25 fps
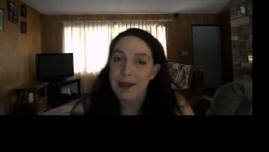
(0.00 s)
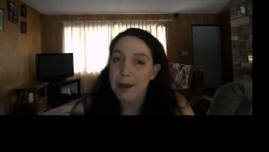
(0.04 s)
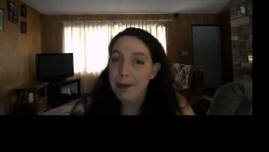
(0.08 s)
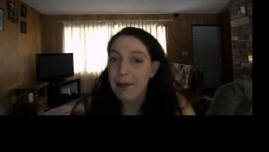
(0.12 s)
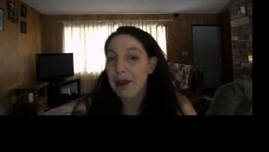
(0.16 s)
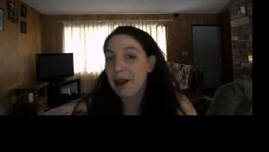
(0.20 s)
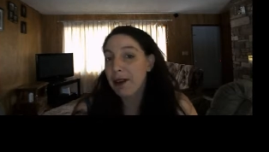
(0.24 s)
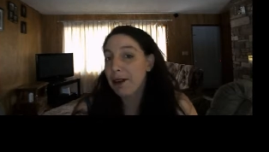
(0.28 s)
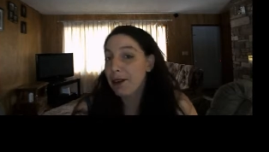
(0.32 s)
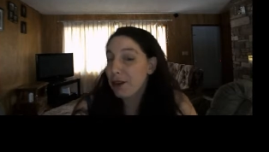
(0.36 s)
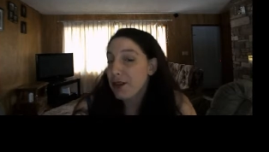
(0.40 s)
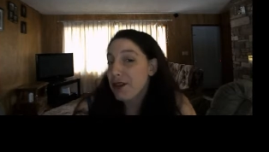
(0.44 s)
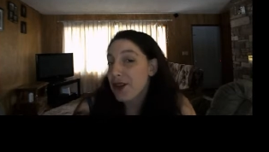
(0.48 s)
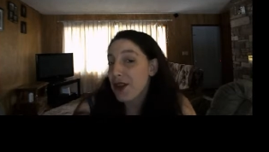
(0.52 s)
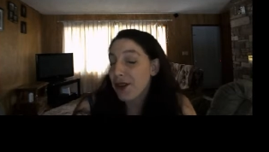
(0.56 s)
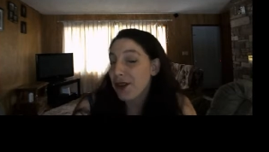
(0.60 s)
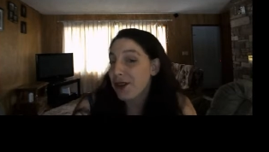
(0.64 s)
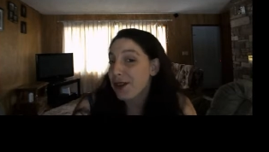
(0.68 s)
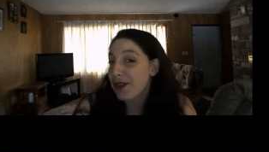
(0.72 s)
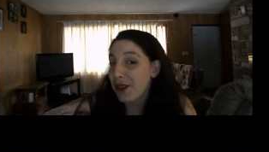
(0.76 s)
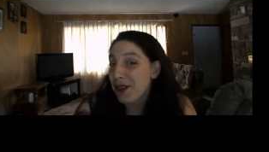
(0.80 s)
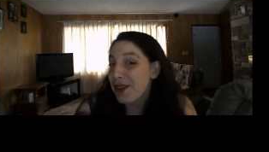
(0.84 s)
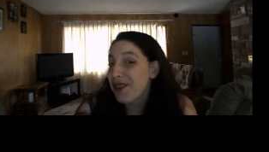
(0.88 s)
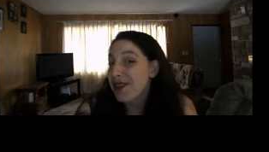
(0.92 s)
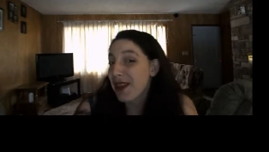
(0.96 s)
Some editors
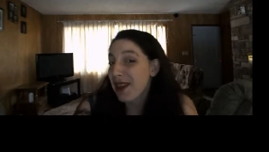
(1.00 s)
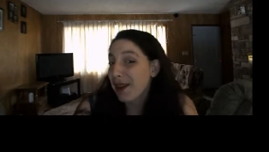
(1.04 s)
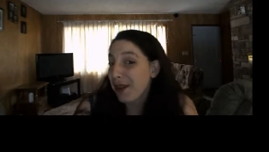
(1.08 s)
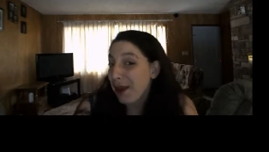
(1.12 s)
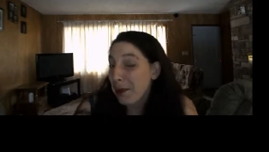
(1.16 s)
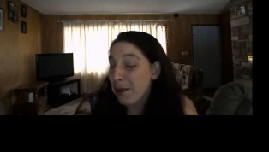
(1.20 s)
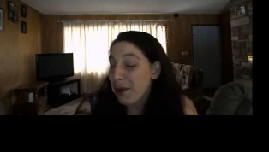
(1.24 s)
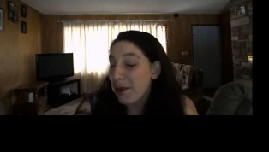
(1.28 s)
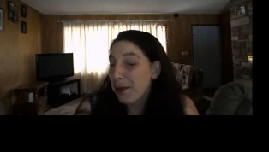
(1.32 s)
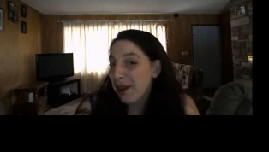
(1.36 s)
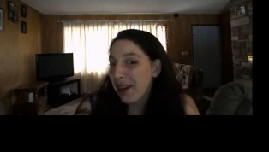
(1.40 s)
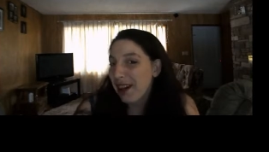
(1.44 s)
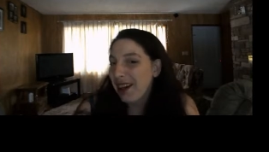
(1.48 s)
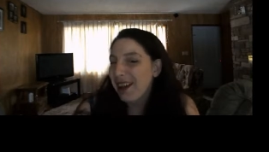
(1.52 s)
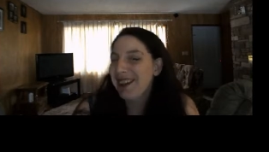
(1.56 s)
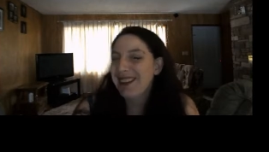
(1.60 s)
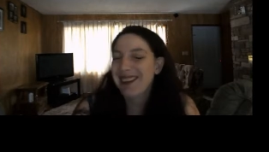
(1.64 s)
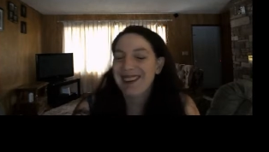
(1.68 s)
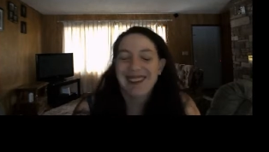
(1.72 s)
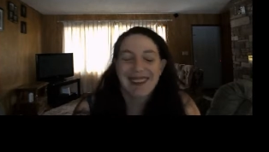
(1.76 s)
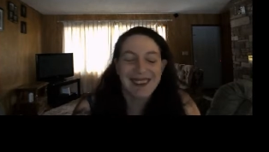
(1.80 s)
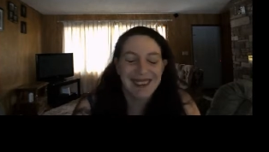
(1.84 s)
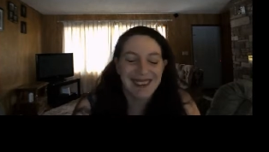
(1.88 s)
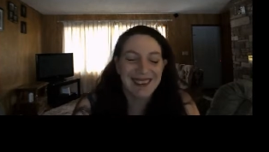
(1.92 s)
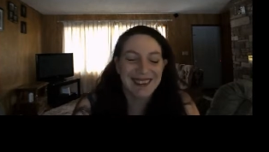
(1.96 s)
aren't as good as they claim to be.
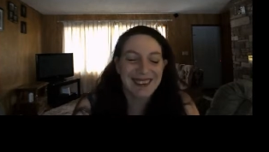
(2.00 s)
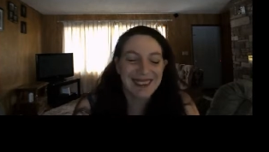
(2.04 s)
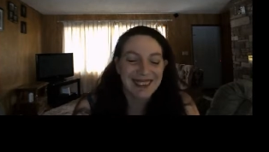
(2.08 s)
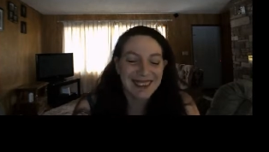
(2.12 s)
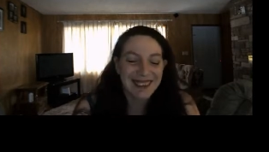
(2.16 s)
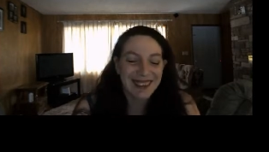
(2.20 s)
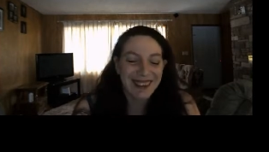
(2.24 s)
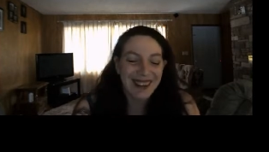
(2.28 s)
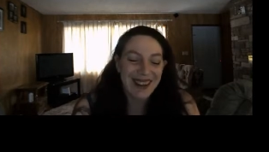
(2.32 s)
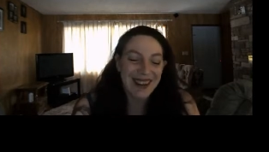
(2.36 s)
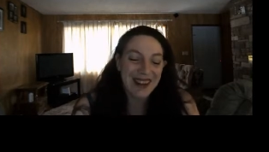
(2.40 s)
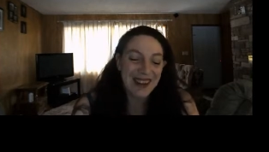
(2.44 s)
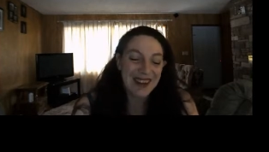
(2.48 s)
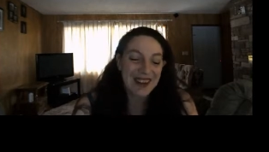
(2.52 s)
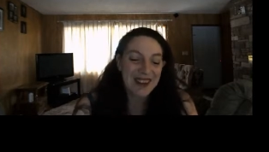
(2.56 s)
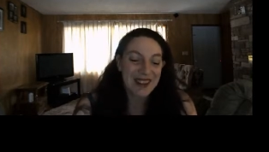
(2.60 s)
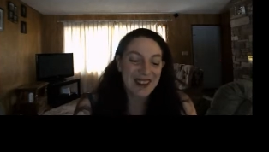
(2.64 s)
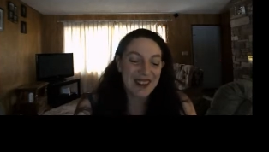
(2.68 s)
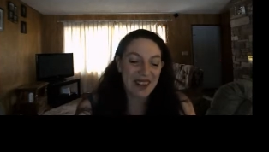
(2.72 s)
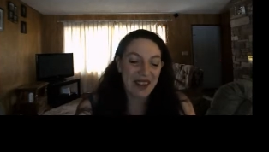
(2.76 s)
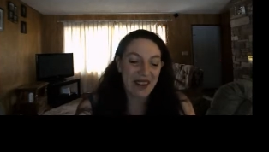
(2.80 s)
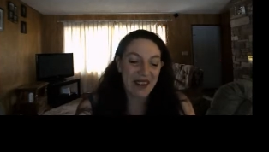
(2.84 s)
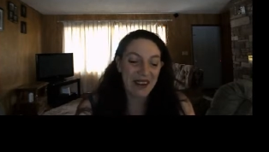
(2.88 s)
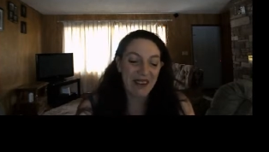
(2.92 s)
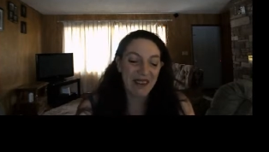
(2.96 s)

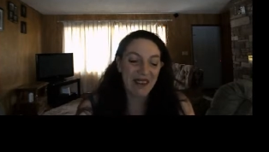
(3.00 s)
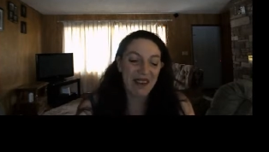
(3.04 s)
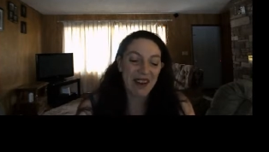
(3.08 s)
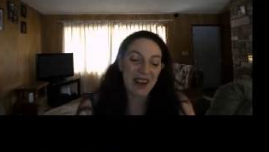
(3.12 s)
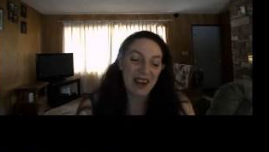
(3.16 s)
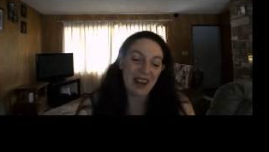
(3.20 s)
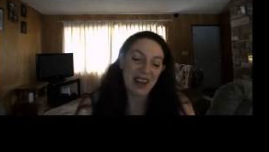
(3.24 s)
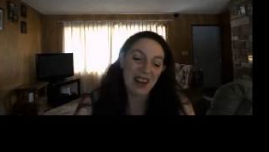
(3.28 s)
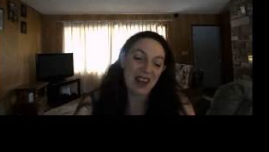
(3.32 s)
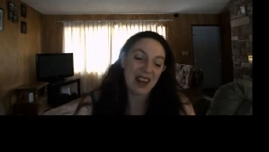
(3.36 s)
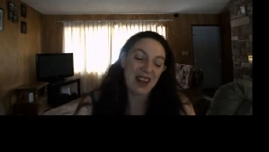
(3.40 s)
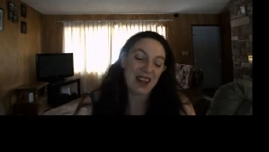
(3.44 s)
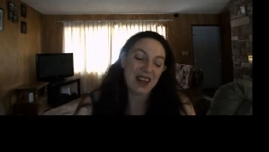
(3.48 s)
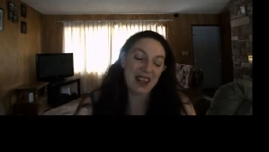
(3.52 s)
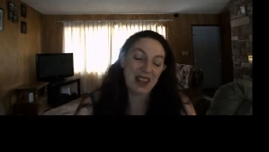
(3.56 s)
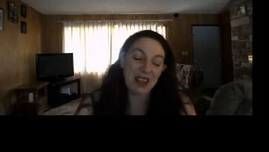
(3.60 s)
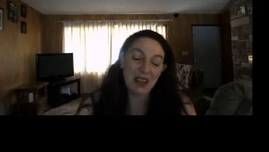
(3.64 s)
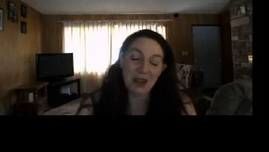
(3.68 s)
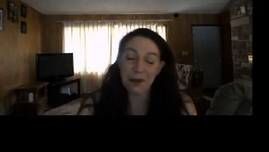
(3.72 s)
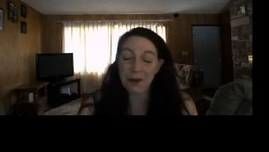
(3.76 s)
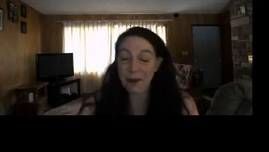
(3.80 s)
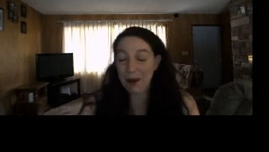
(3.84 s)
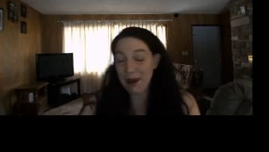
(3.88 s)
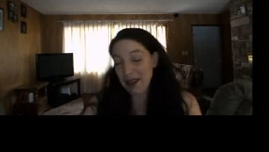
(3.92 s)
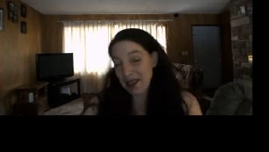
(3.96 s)
So
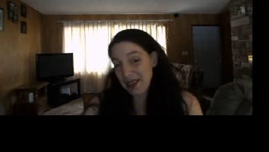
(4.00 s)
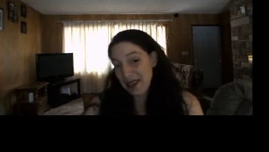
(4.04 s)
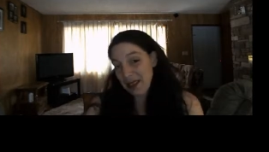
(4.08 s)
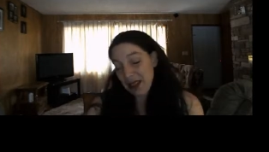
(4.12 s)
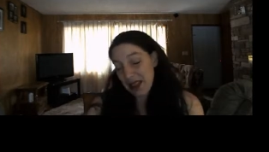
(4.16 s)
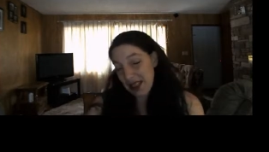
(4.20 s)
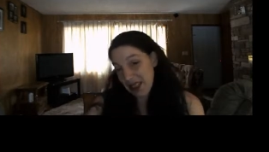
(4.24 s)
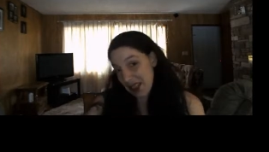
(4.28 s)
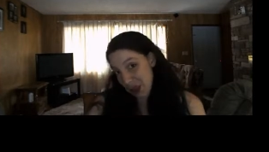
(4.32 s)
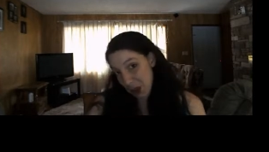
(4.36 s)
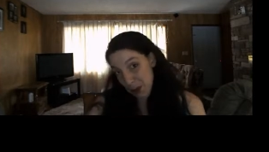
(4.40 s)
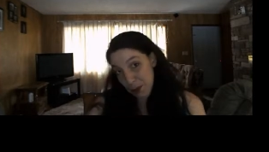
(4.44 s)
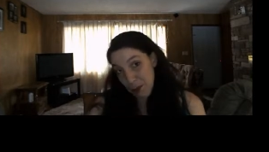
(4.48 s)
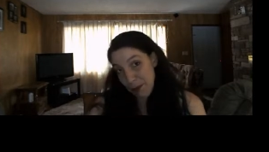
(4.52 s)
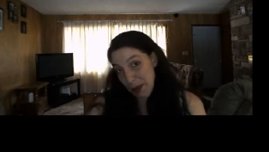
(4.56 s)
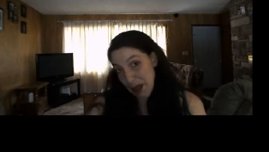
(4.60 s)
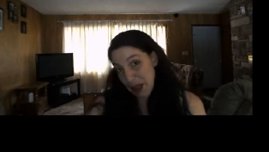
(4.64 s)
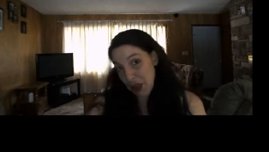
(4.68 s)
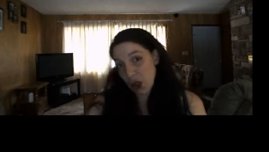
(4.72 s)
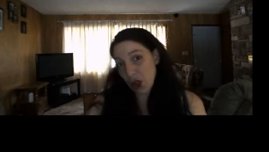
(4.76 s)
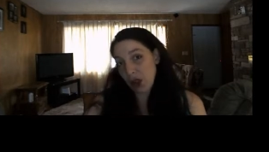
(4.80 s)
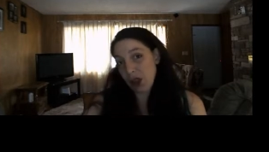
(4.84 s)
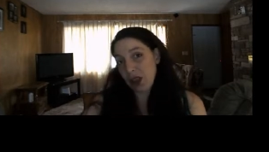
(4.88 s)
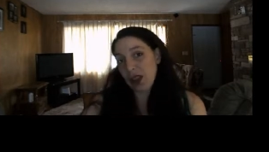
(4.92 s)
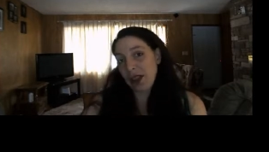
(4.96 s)
you want to
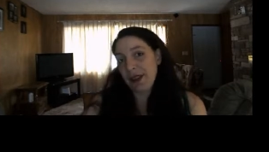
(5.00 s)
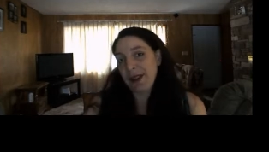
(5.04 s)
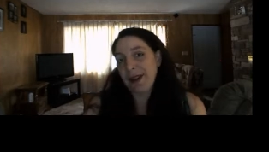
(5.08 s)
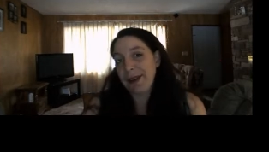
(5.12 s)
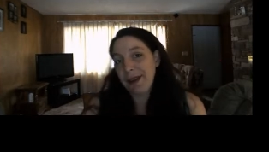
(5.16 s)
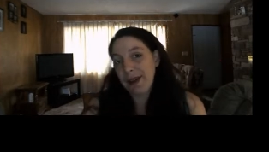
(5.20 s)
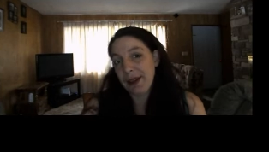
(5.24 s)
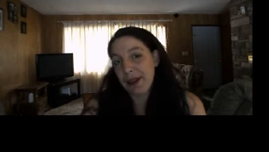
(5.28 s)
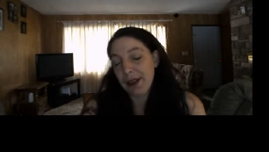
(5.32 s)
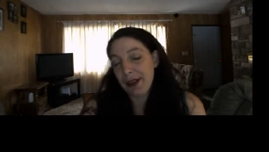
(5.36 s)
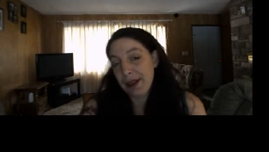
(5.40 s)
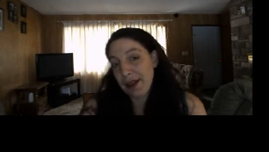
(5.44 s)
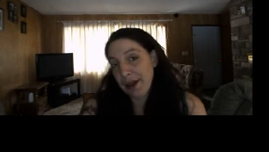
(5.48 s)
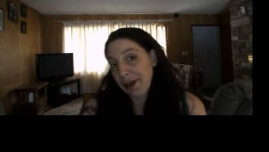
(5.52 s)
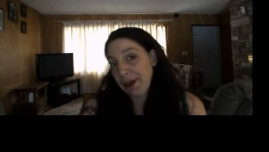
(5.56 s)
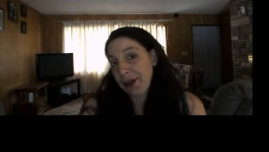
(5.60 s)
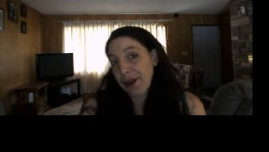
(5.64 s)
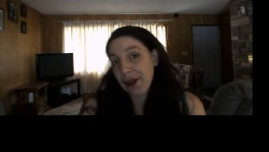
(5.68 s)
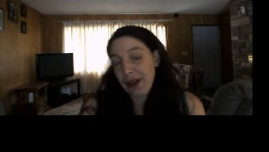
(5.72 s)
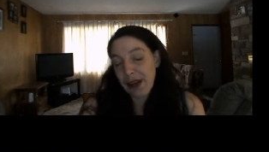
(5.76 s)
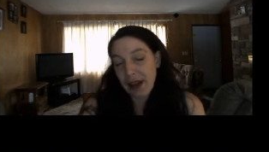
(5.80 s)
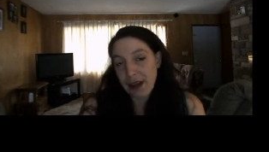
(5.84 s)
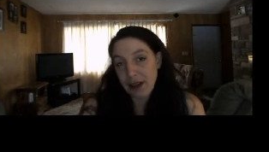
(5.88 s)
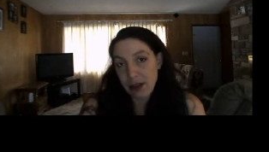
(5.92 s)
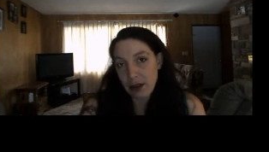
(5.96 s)
make sure that they're a
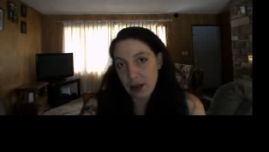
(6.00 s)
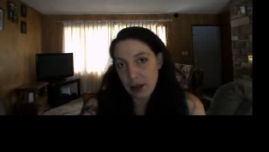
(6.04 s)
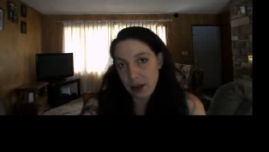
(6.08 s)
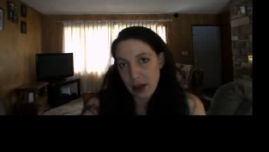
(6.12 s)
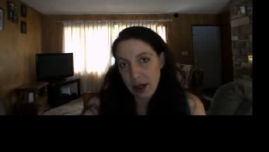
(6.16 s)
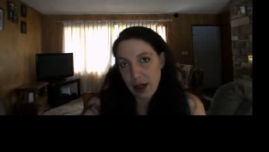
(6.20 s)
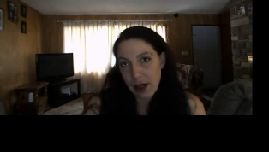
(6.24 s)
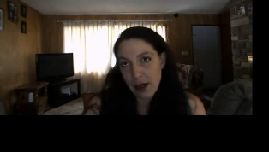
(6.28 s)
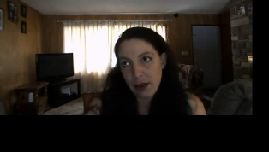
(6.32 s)
good editor.